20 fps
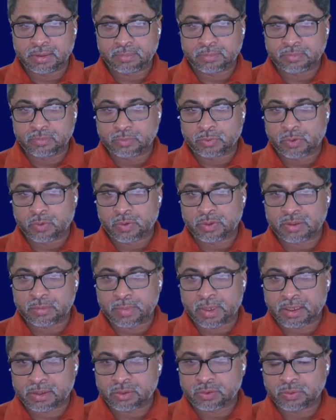it would
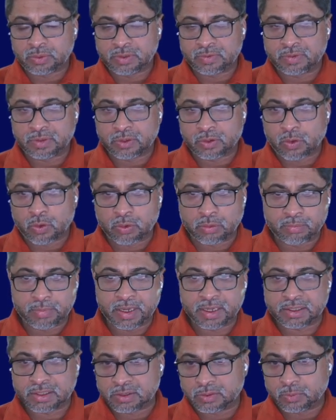also meant two different
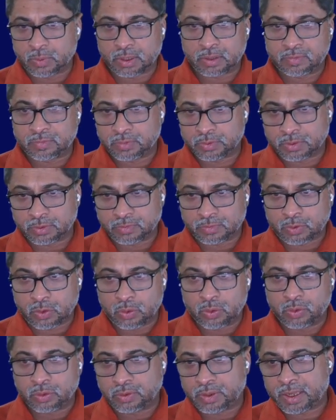code bases: one for the
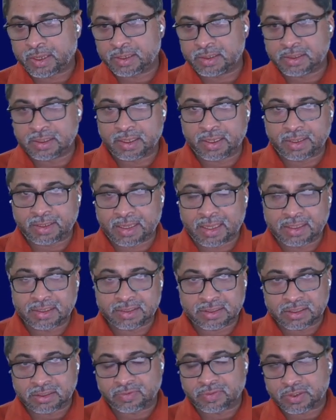core and
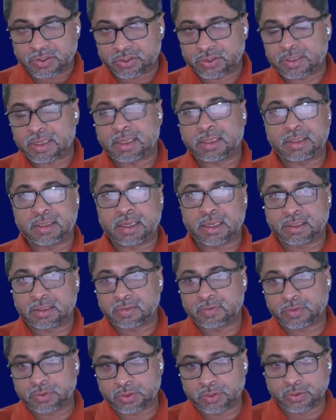analysis functionality,
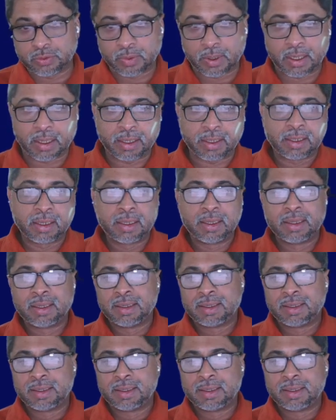other for the UI.